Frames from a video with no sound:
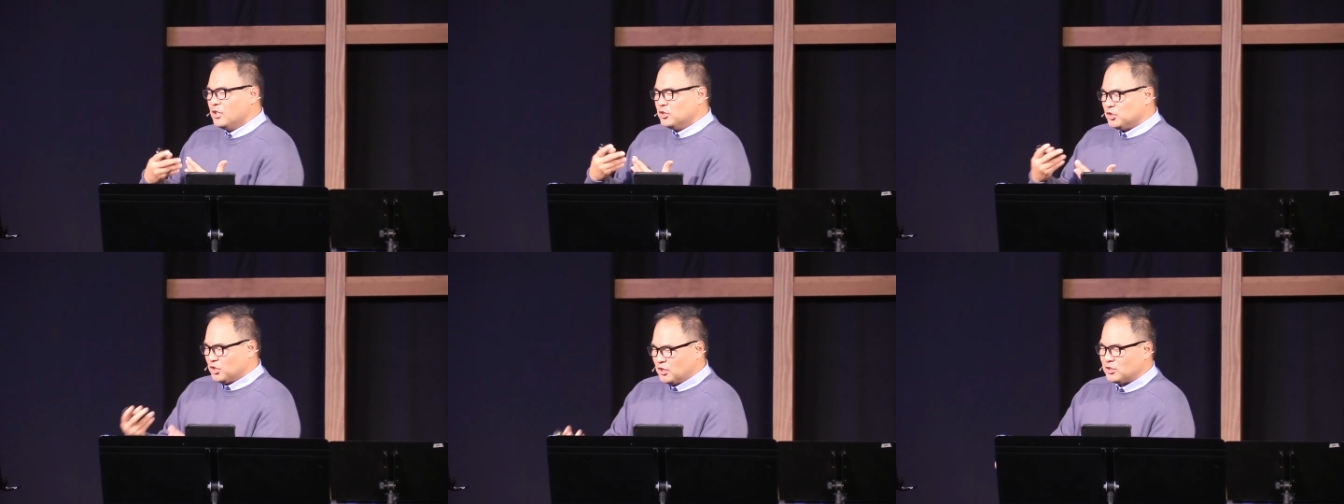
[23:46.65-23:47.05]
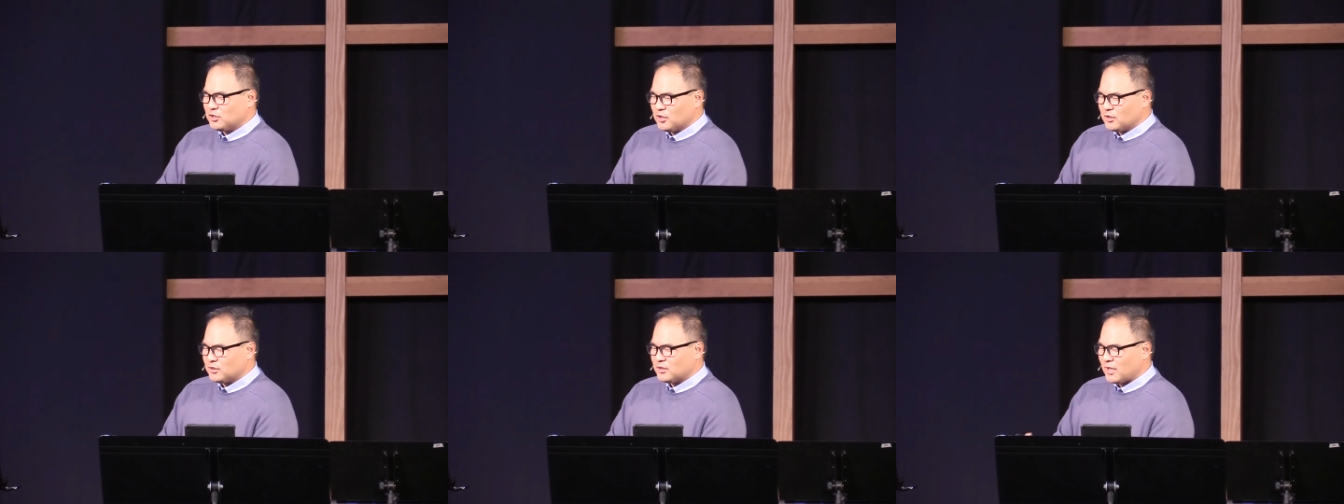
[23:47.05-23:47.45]

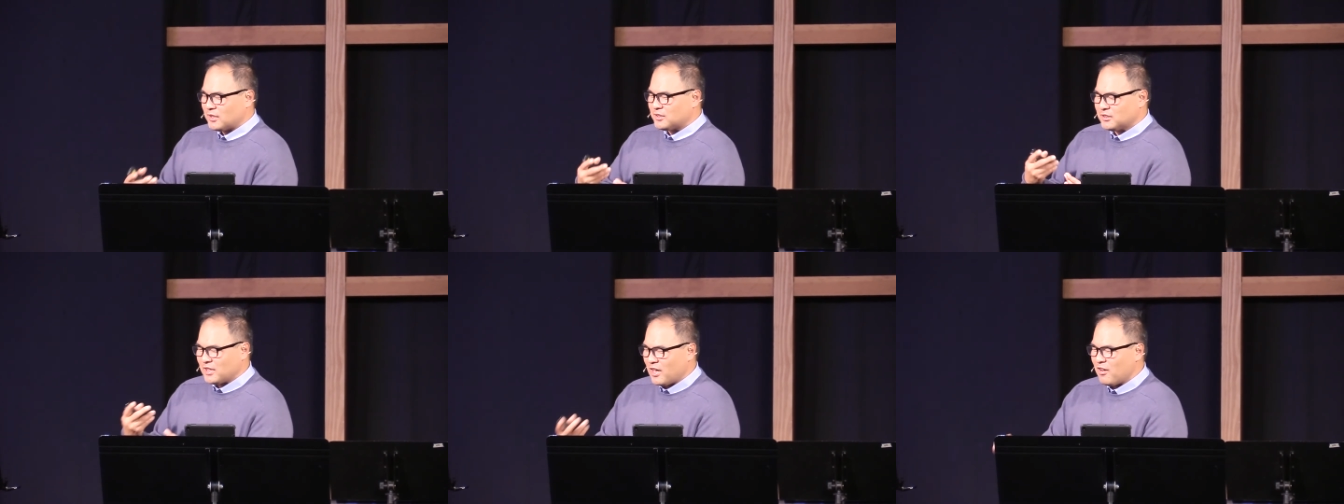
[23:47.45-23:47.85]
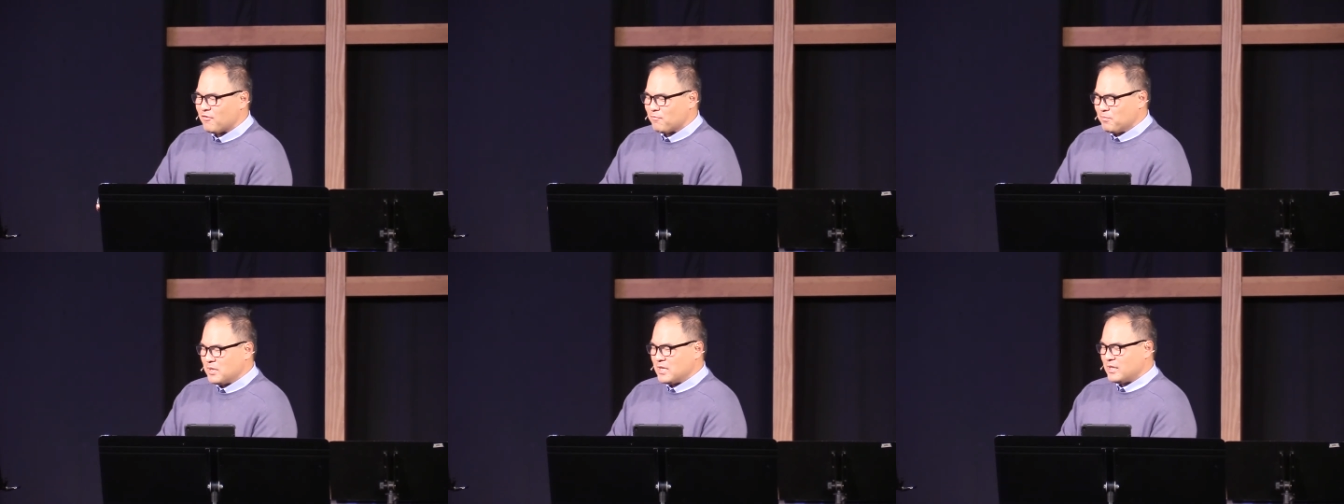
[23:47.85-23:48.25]
Jesus had
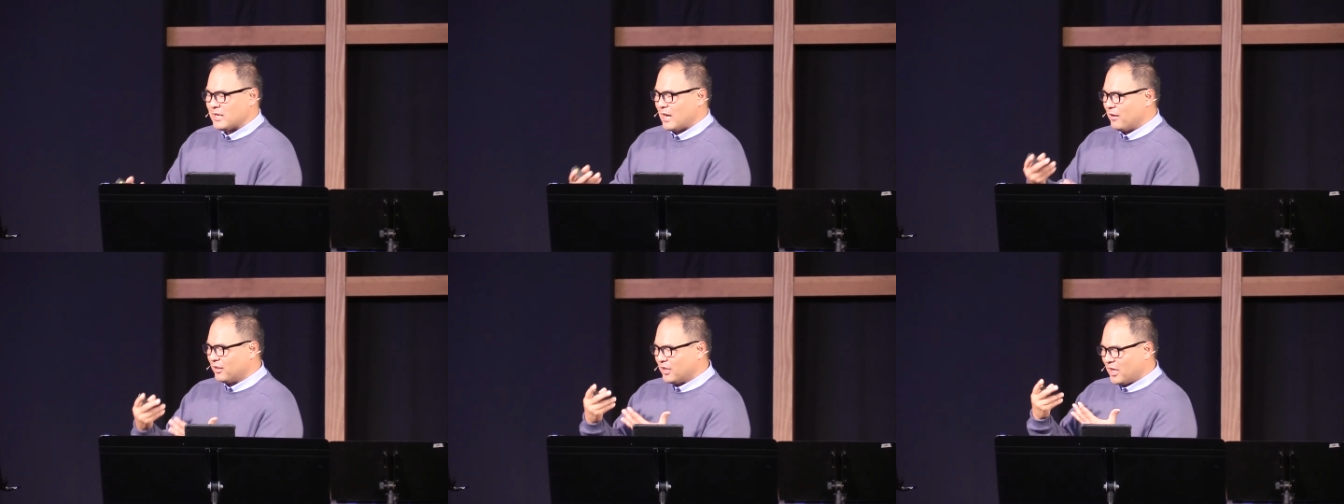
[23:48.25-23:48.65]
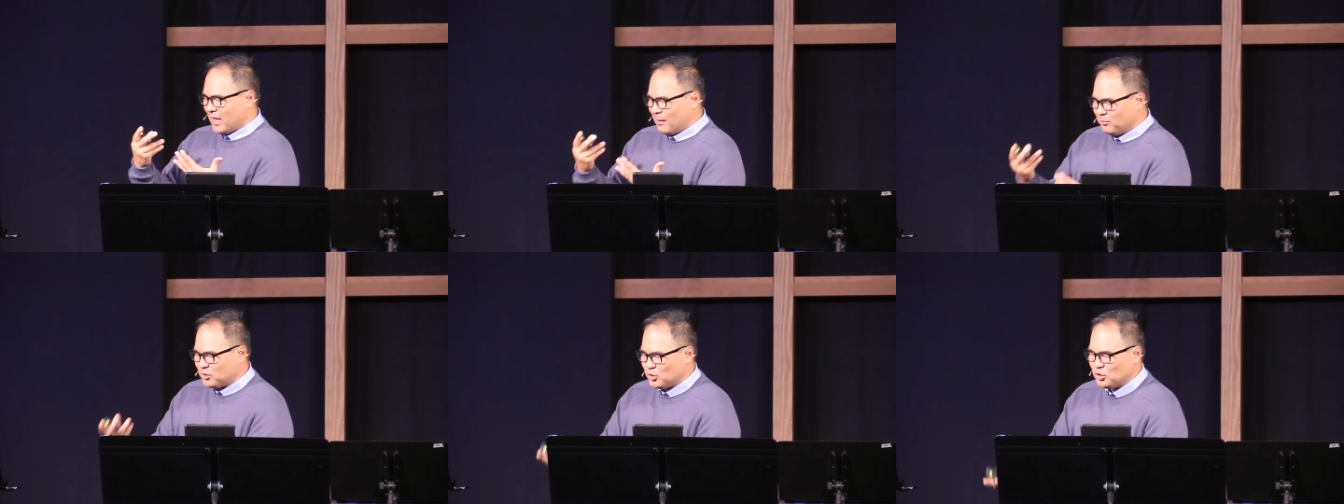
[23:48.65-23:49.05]
saved me and how I
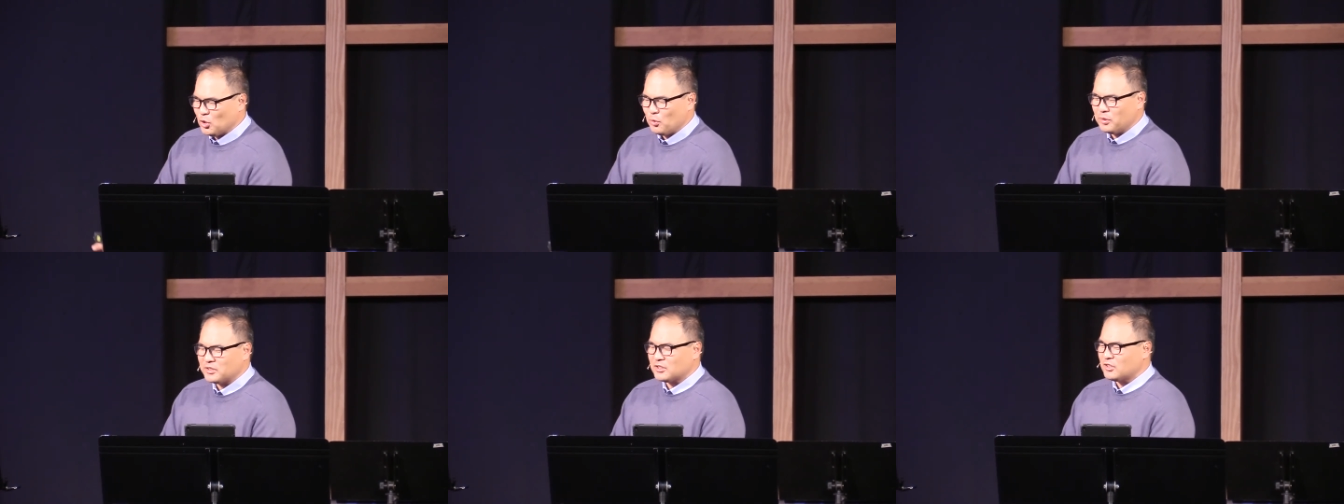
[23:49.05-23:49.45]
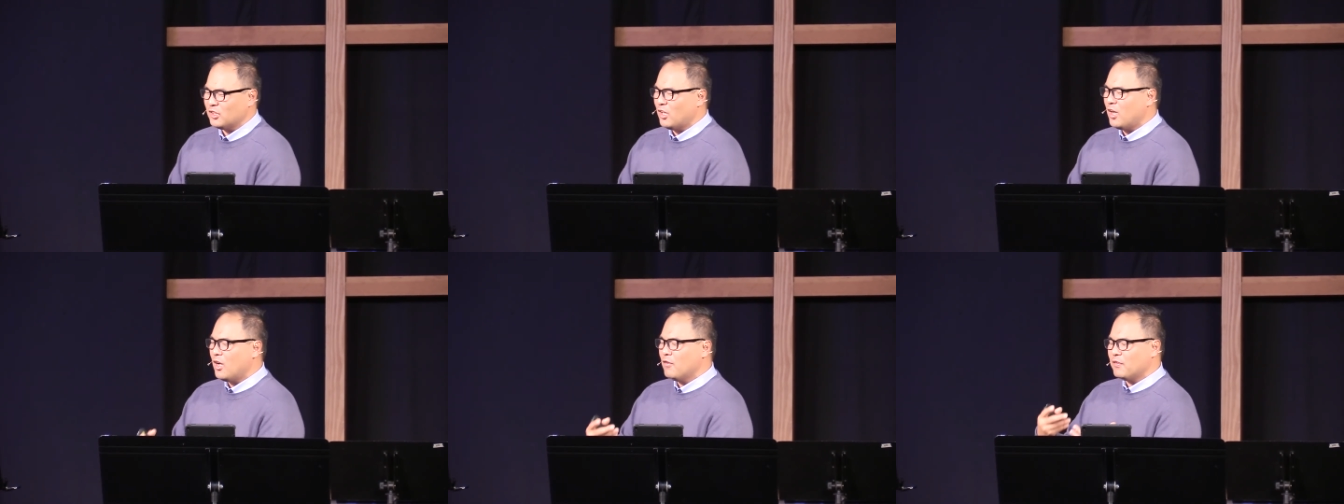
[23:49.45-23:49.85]
came to know his
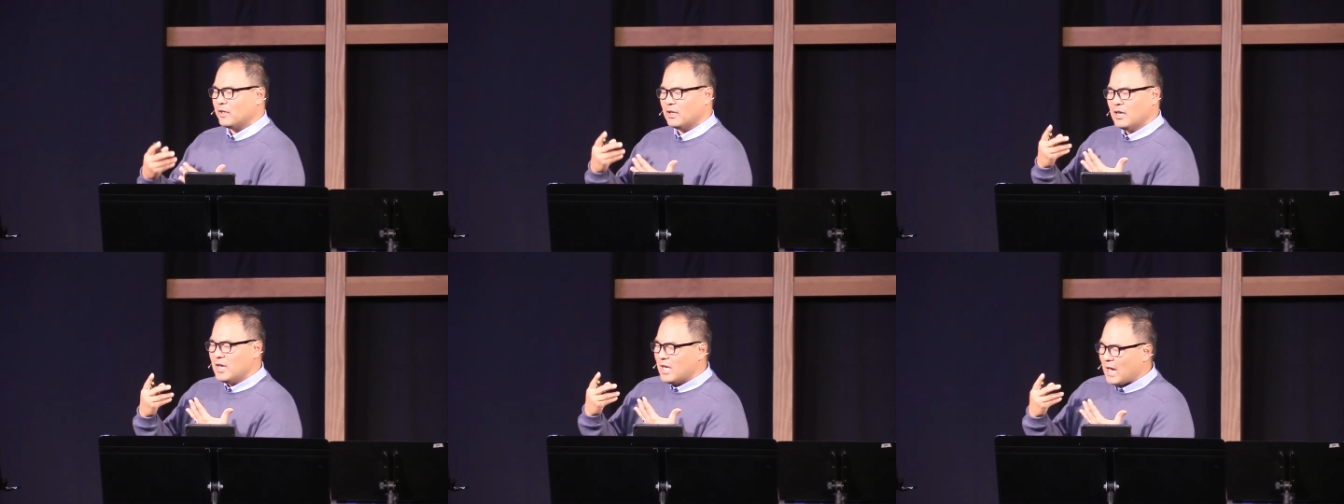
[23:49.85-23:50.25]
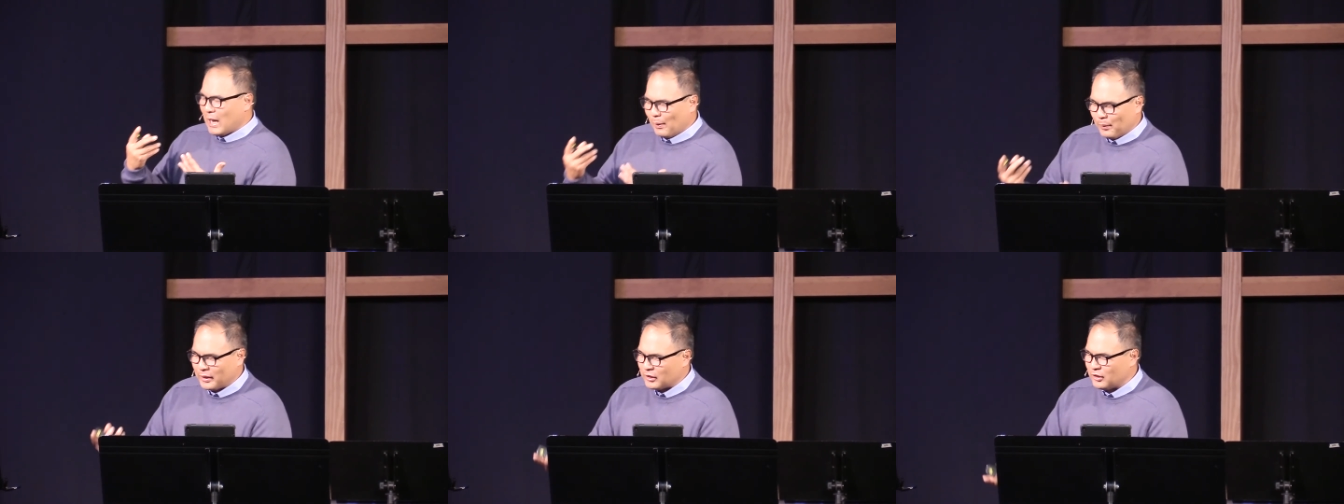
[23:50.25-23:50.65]
love and
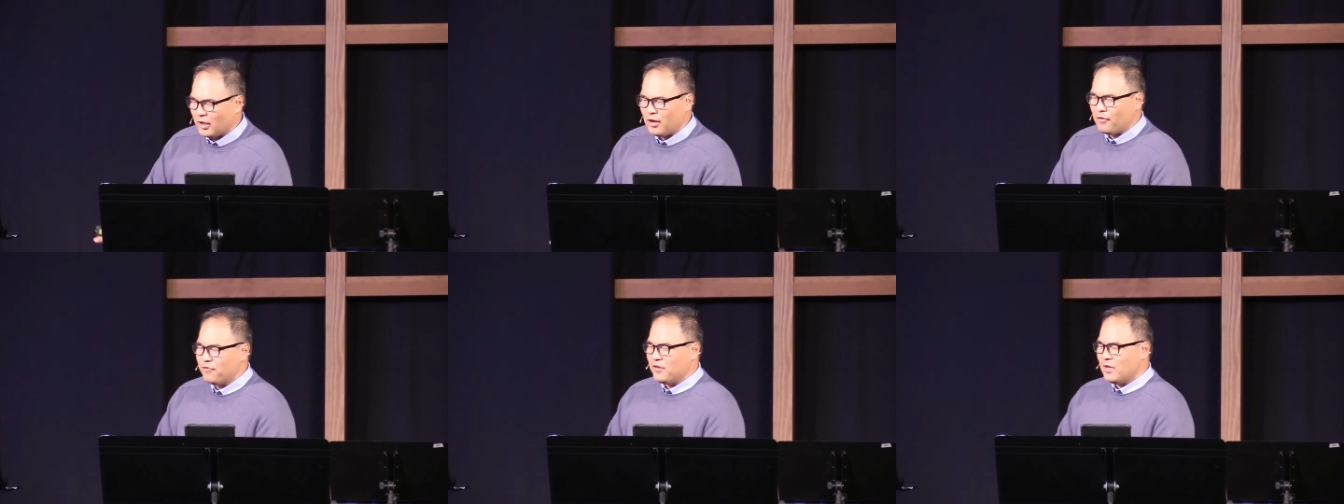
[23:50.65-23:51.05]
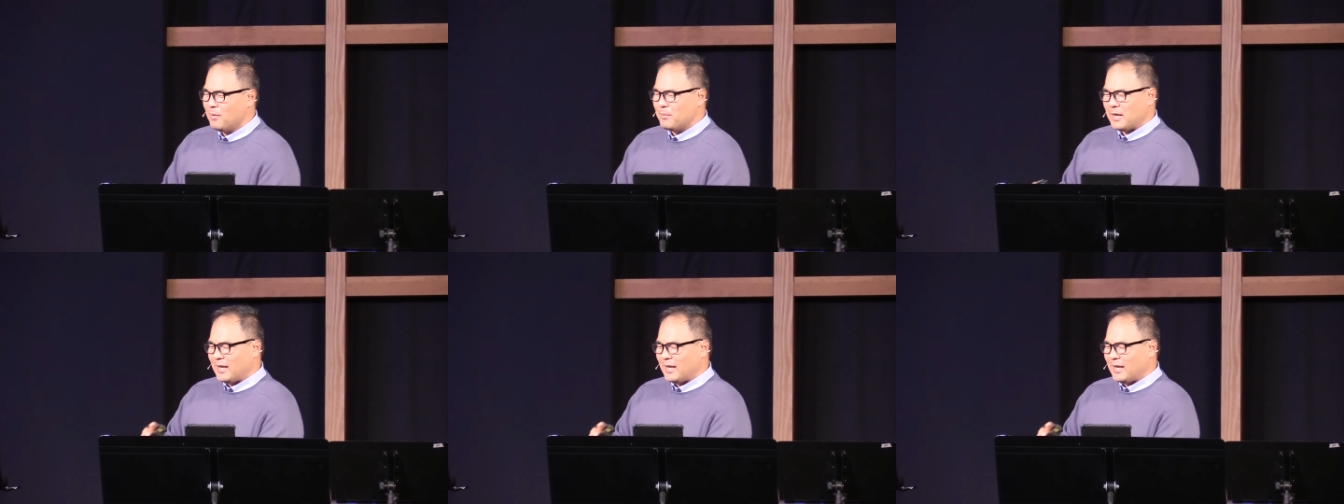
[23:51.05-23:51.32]
how I love him.